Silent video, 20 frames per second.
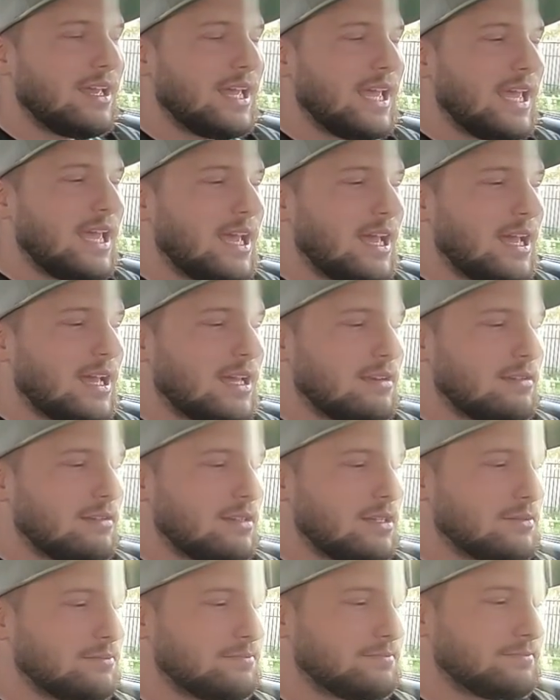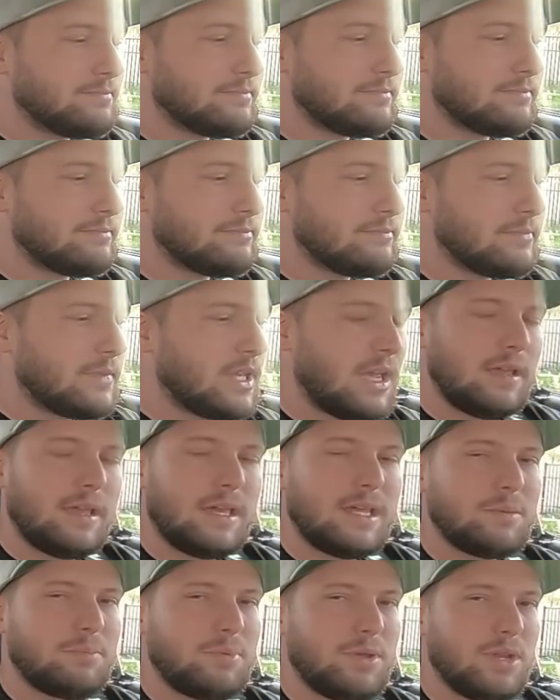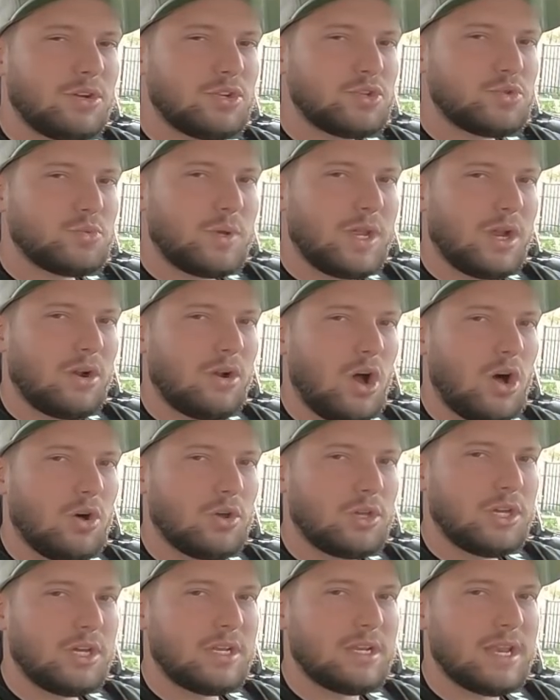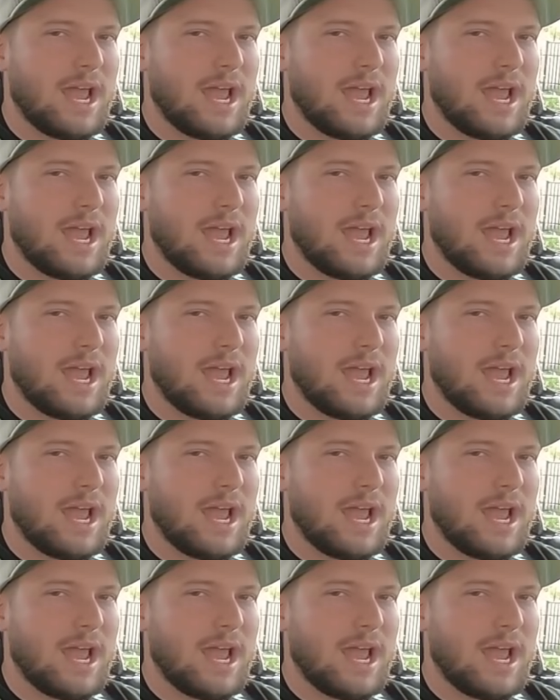And it appears we are all good